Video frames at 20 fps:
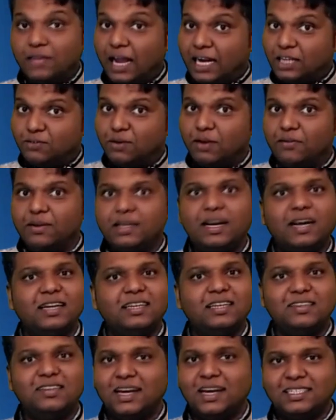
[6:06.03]
That's why we done
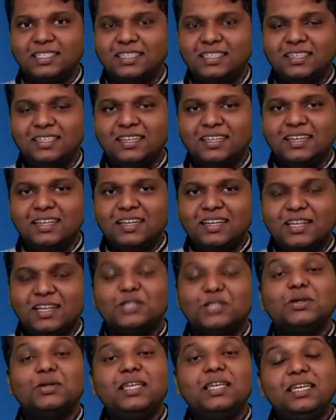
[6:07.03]
it, right?
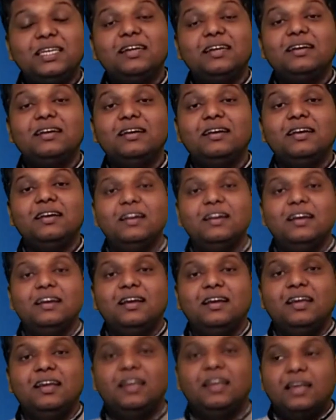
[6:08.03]
So here,
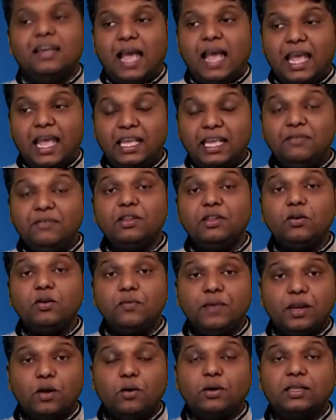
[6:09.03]
even though
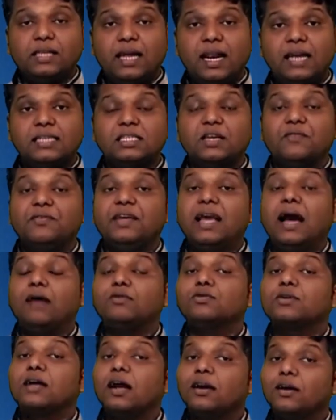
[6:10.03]
we got the answer, we have
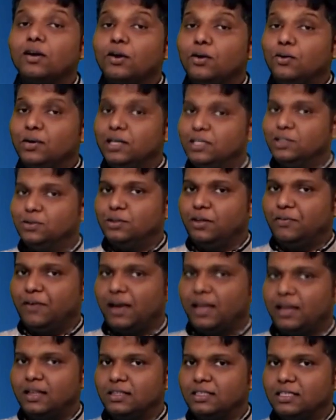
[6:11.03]
to conclude it to the
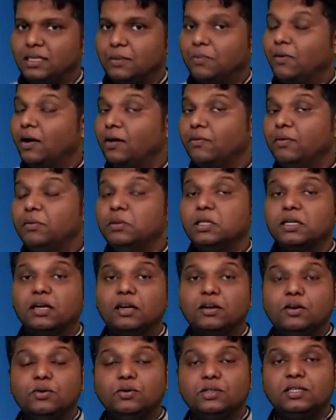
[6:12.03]
final step. What will be the
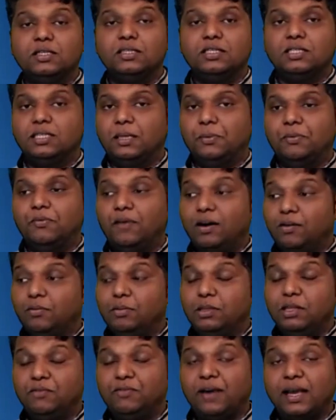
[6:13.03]
conclusion step? What will
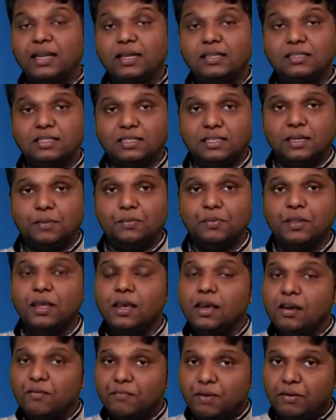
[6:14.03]
be the final step?
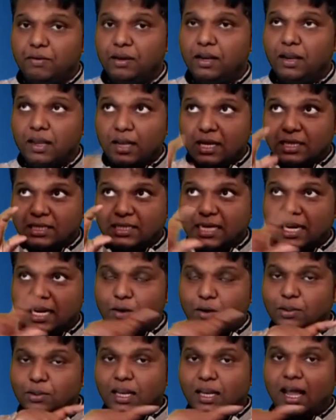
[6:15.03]
We will check
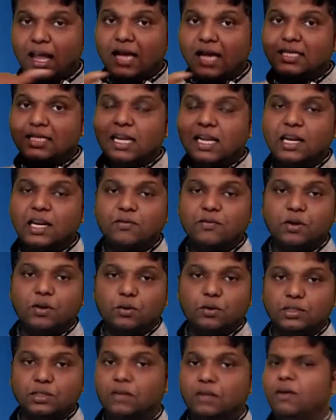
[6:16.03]
out the last line of the
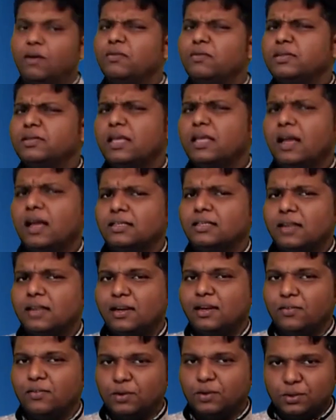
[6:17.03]
question. What was the last
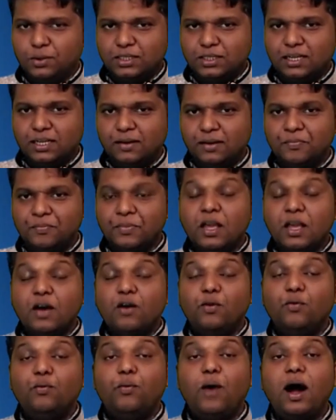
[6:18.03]
line of the question?
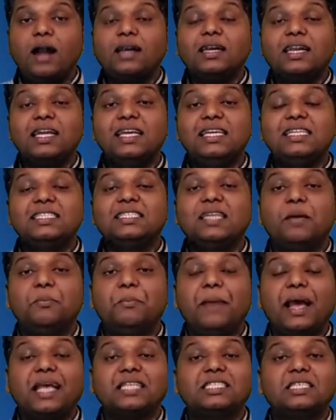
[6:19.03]
What is the
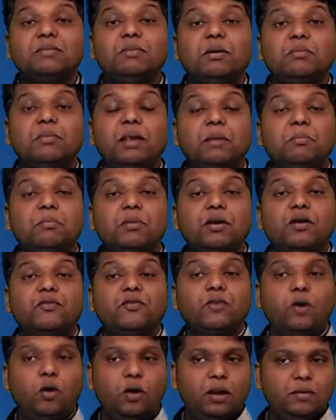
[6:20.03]
maximum number
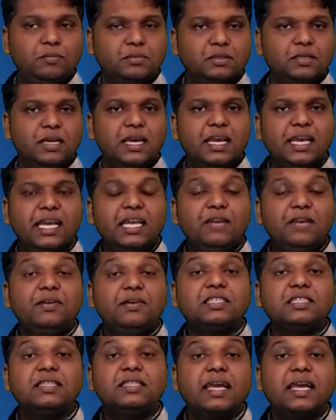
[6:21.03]
of columns in
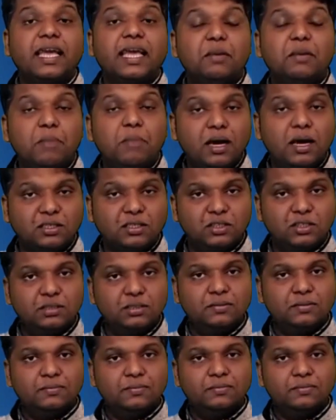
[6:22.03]
which they can march?
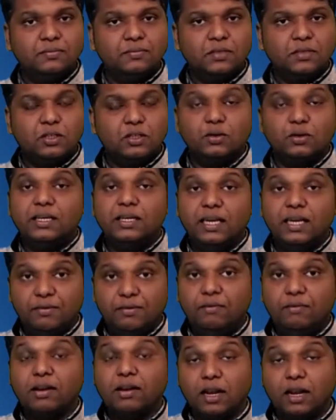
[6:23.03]
So here
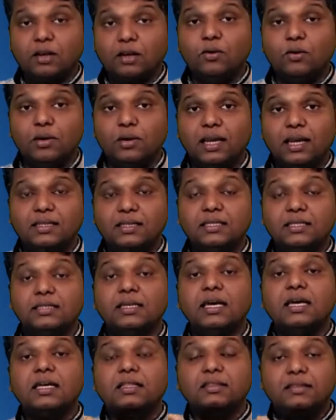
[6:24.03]
we will conclude like this.
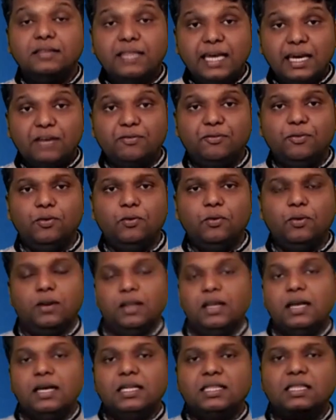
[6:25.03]
Therefore,
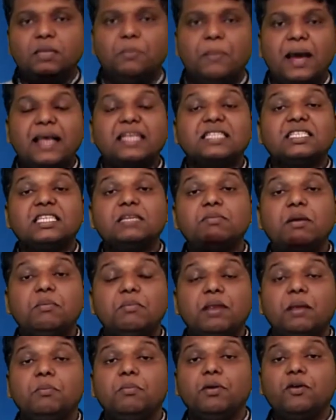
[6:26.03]
the maximum
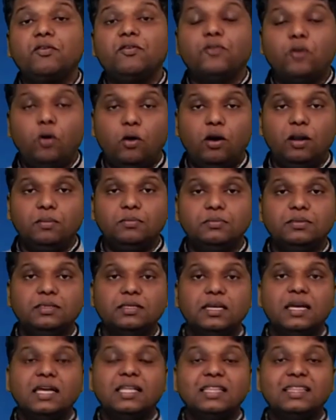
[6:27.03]
number of
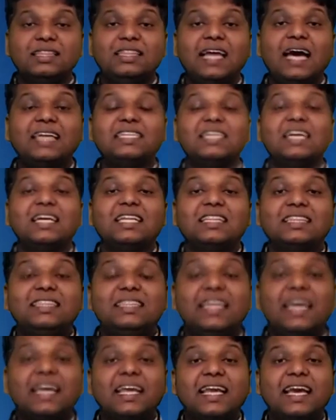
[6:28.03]
columns that
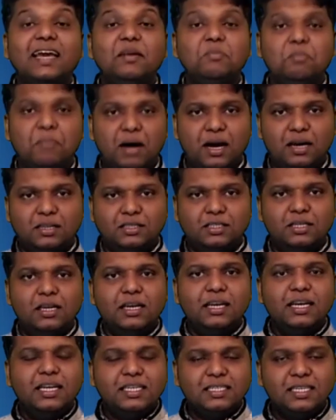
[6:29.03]
they can march
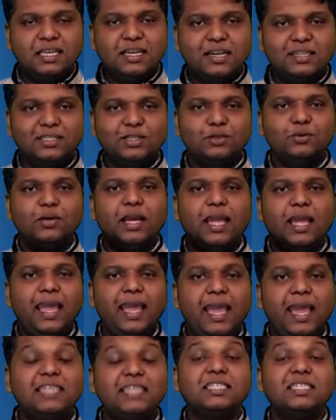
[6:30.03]
is equal to
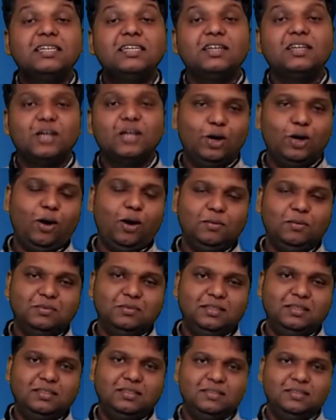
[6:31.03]
8
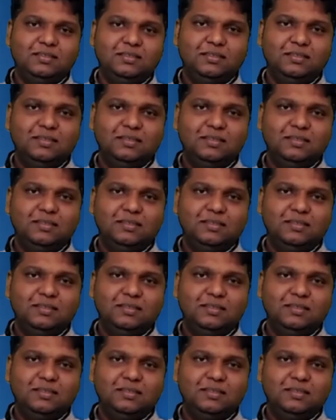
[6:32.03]
columns.